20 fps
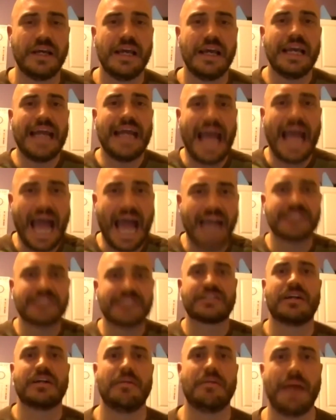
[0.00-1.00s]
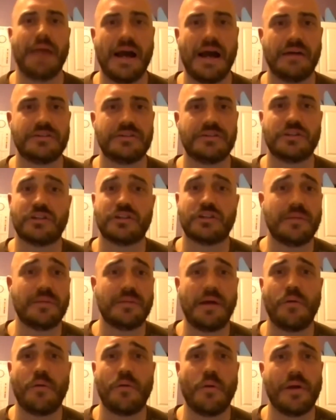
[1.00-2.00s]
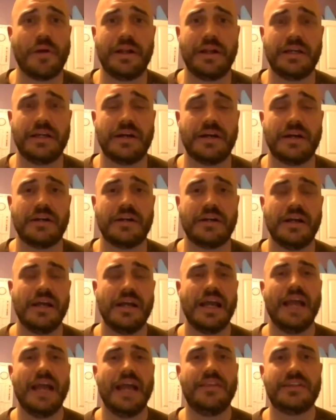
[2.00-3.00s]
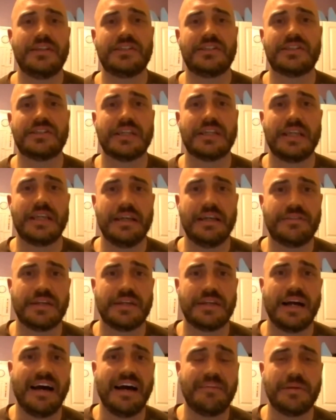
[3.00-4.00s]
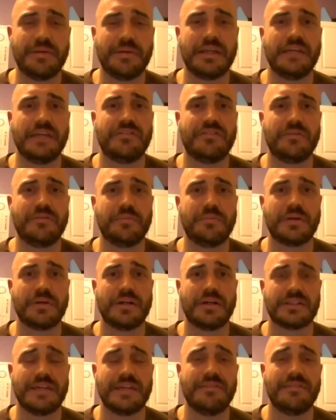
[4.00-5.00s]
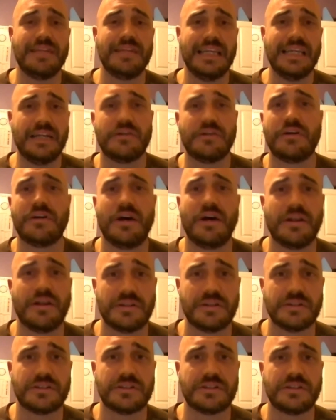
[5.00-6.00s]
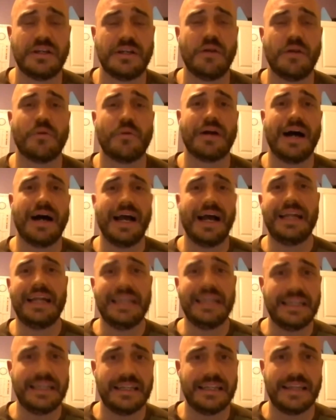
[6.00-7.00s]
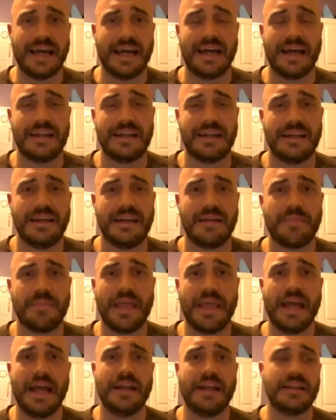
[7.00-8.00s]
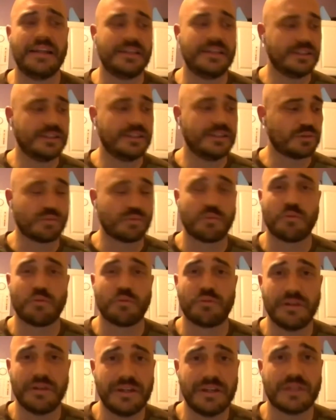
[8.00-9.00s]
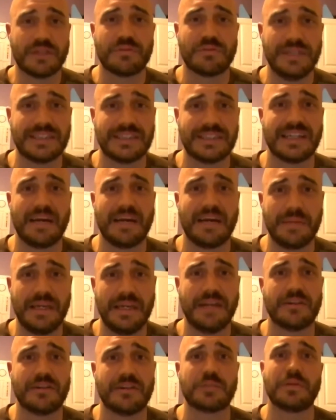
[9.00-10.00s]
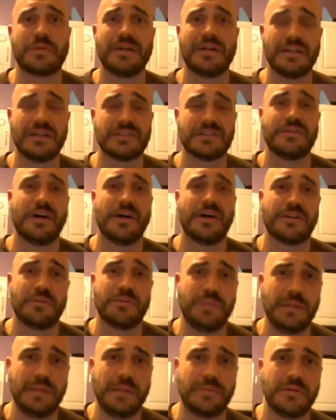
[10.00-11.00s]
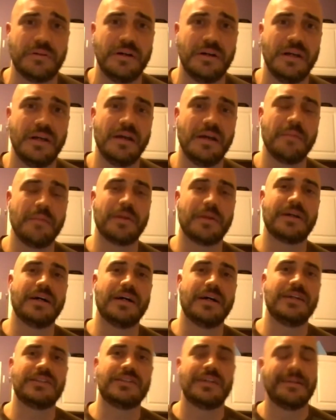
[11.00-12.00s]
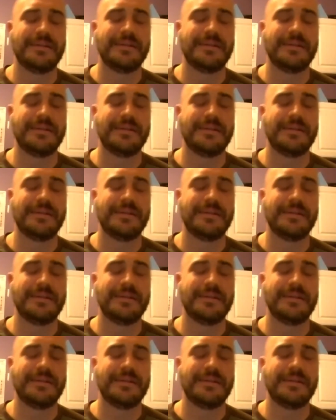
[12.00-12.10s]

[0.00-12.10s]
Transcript: it has to come out. So it's going to come out one way or the other. And oh, this oh, yeah. is a gift that I've been given because I've leaned on others when I mm-hmm. needed that. And this is really the reason I'm here is because of other people because